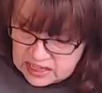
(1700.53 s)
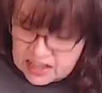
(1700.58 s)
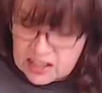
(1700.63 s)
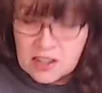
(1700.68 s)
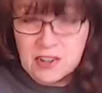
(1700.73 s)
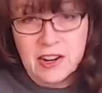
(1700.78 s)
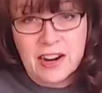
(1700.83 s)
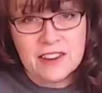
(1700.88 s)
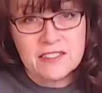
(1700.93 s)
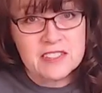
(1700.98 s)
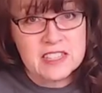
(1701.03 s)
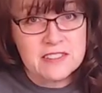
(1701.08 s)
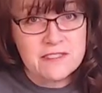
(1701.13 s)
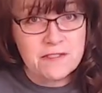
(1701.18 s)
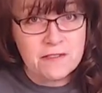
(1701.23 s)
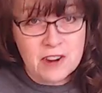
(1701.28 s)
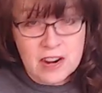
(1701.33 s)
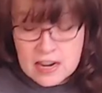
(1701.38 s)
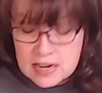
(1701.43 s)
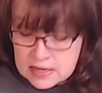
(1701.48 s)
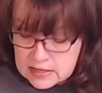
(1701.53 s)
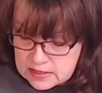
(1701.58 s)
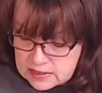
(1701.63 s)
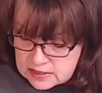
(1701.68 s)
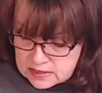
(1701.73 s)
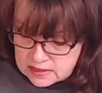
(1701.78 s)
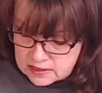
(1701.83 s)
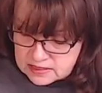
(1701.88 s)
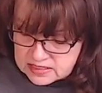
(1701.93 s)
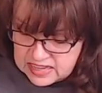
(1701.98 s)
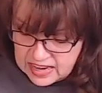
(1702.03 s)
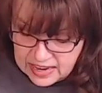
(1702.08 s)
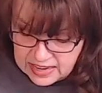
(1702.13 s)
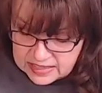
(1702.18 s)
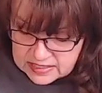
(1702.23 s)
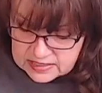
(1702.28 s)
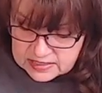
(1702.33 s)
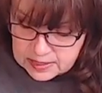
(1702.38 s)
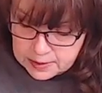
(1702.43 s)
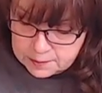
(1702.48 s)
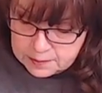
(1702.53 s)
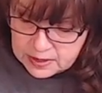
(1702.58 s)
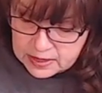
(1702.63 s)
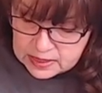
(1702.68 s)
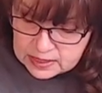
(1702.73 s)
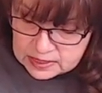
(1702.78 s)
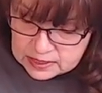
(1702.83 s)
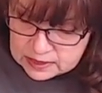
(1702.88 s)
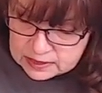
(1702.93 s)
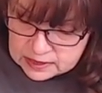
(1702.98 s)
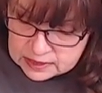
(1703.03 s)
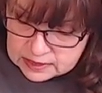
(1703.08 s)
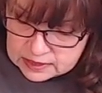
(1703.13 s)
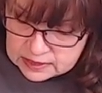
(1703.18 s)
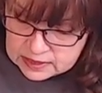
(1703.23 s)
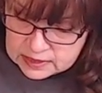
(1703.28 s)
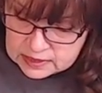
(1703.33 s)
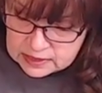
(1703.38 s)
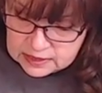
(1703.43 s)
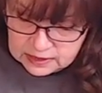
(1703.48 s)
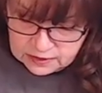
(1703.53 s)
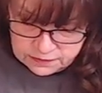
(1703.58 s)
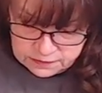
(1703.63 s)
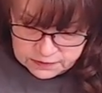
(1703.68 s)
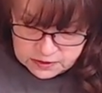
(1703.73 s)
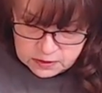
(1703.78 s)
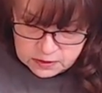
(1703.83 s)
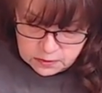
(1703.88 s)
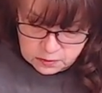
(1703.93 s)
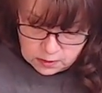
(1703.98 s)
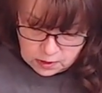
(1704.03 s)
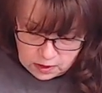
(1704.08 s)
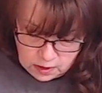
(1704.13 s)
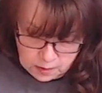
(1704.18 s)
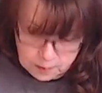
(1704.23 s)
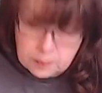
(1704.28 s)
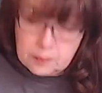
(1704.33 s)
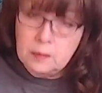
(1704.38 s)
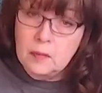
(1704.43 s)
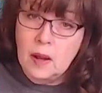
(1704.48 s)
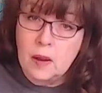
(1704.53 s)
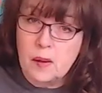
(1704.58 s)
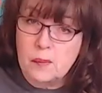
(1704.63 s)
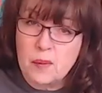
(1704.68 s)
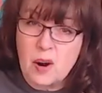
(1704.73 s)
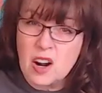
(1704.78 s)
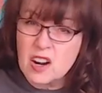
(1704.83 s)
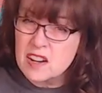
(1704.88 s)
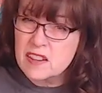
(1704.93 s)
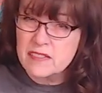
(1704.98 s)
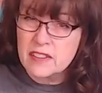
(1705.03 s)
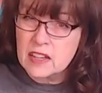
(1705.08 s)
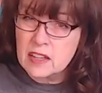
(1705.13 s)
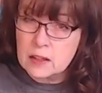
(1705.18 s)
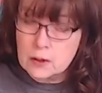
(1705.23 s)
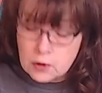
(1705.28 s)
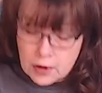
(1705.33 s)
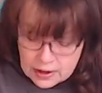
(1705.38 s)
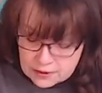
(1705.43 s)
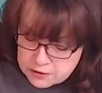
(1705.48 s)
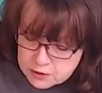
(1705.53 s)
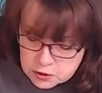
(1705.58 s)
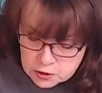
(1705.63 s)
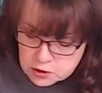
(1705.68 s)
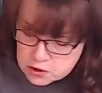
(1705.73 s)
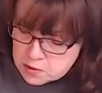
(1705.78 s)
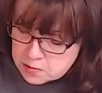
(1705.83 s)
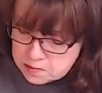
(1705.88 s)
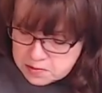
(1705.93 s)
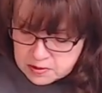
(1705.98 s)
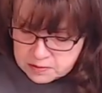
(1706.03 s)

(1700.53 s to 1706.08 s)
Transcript: of crafty friends, tag somebody. If you are part of a craft group,